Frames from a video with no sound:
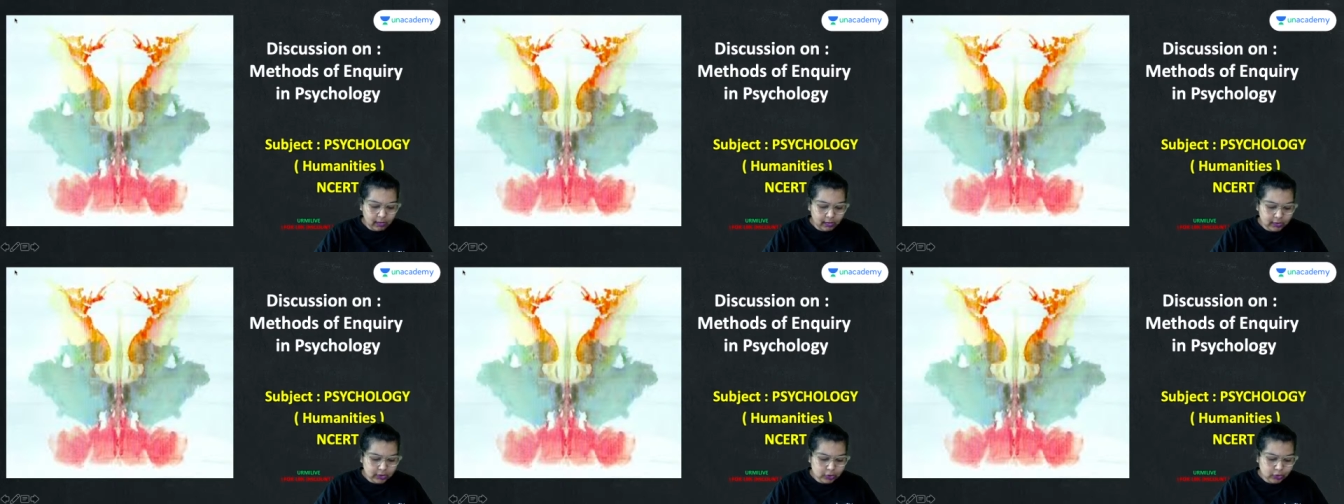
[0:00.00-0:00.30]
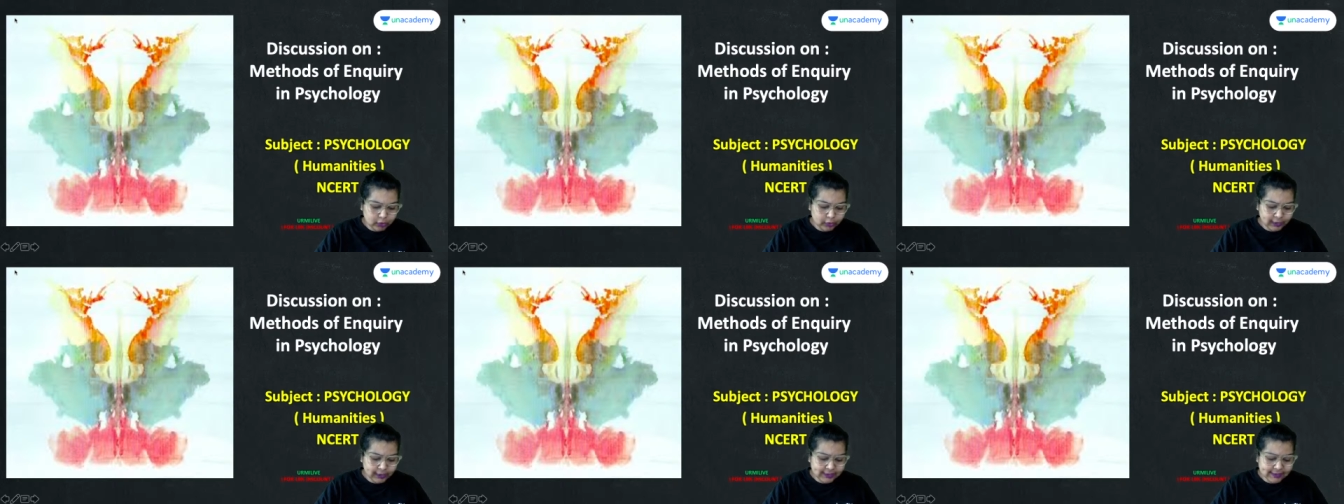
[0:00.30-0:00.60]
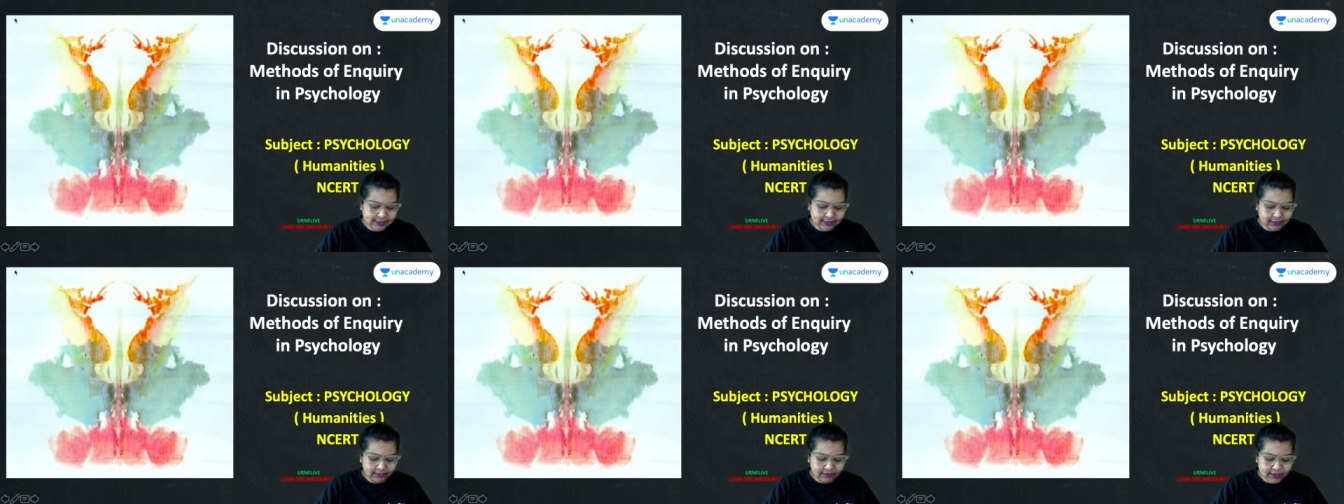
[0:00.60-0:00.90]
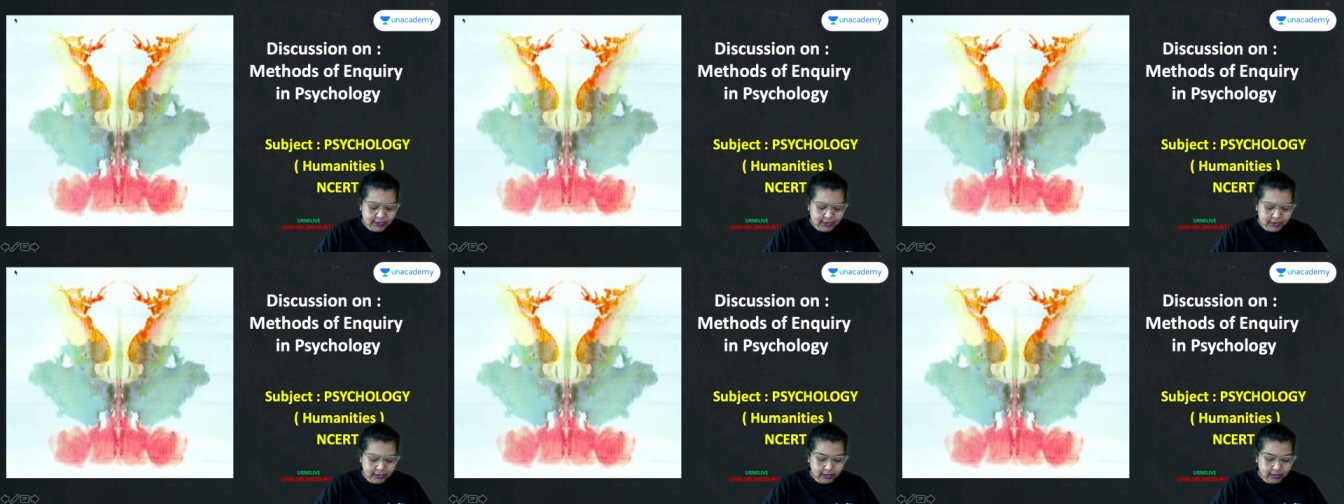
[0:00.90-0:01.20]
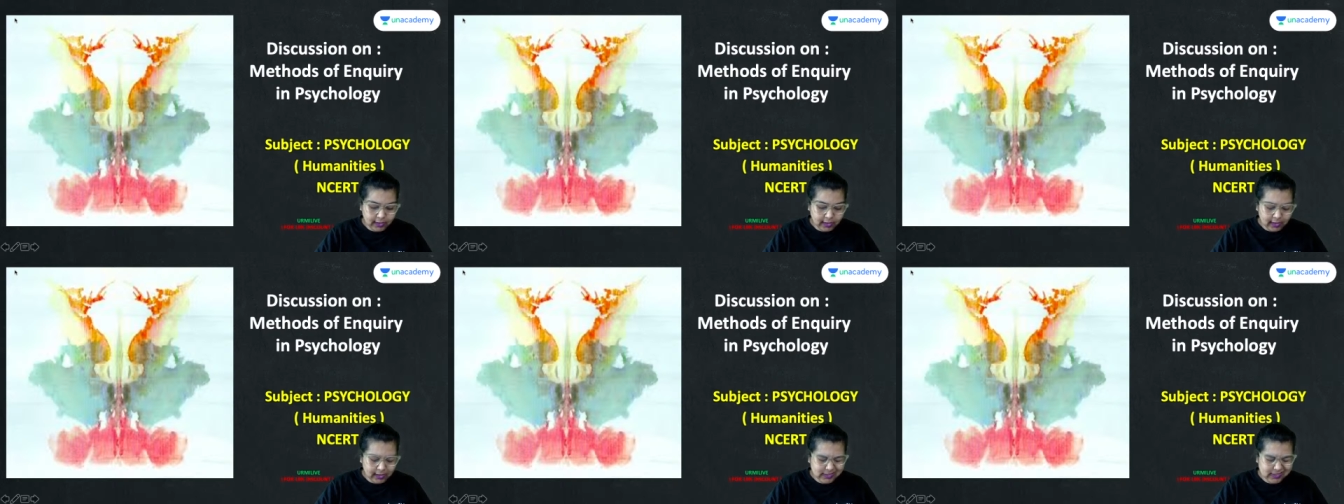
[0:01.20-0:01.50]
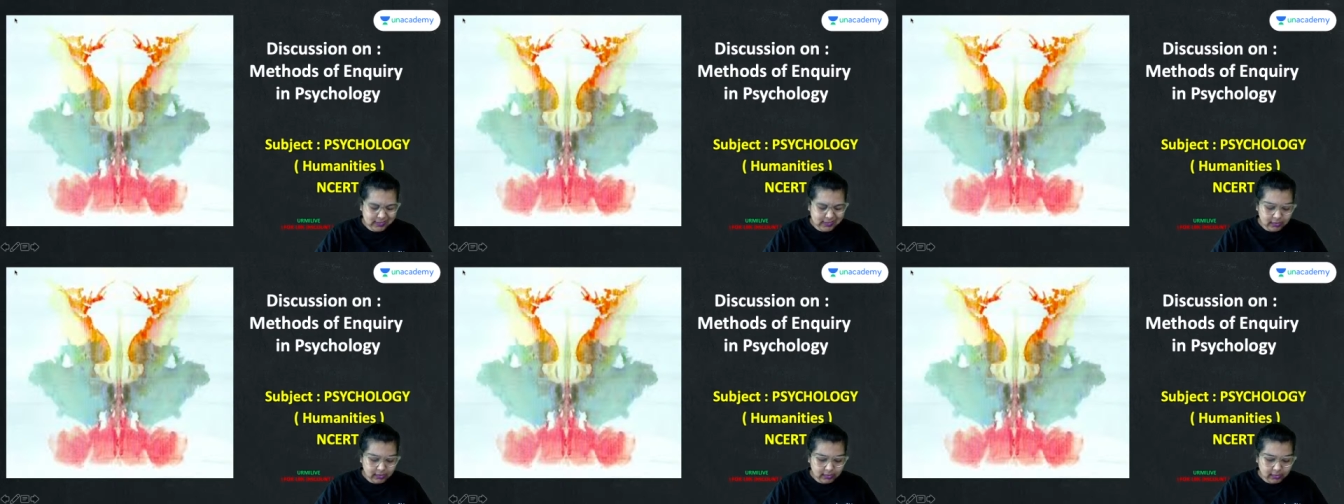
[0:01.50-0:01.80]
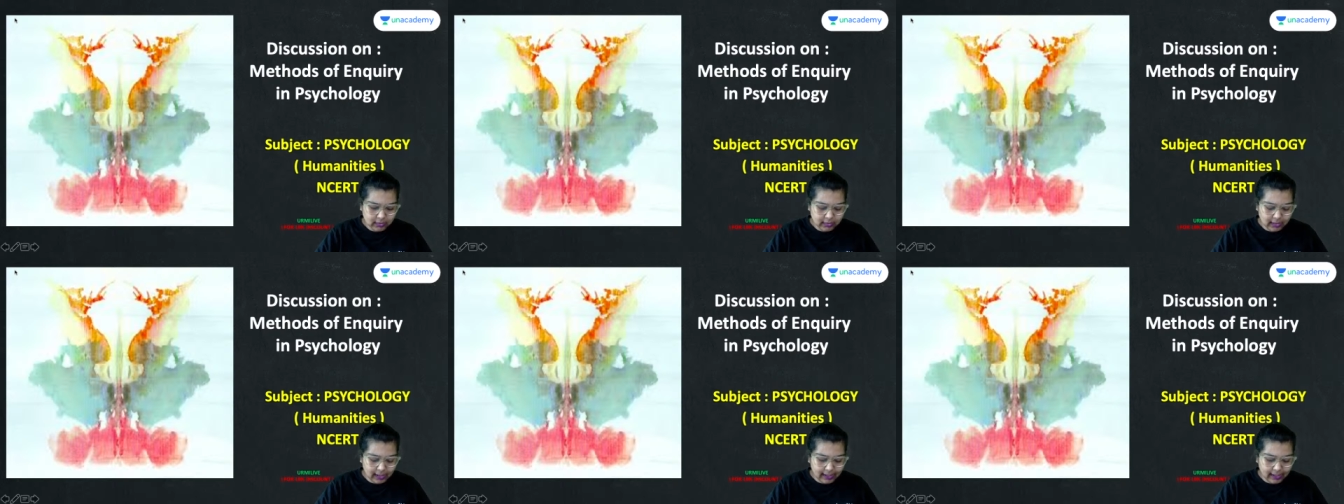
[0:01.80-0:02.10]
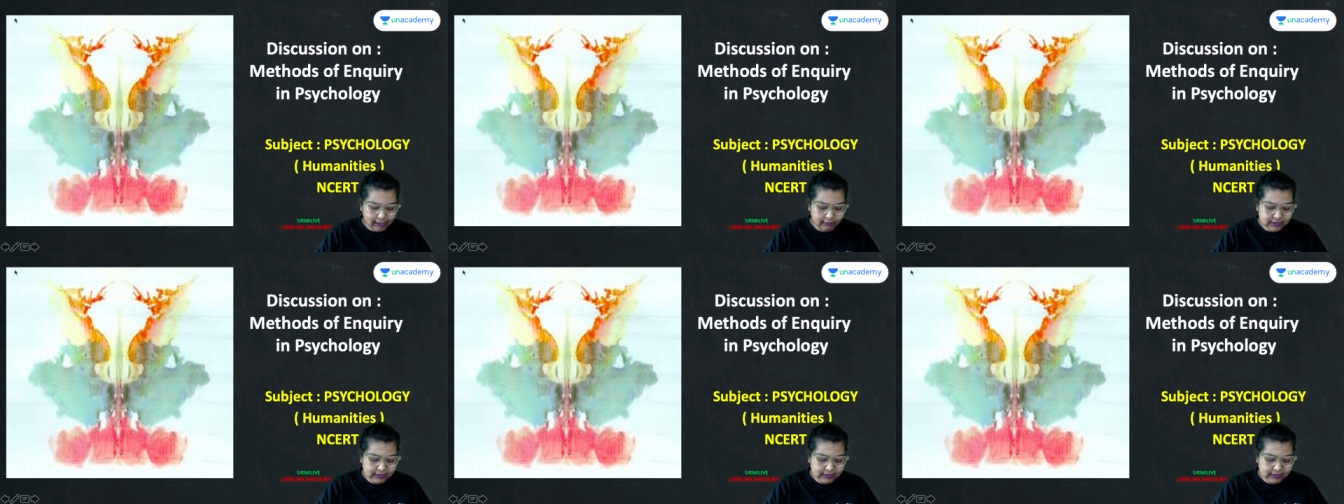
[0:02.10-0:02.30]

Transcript: So today it's a revision class. I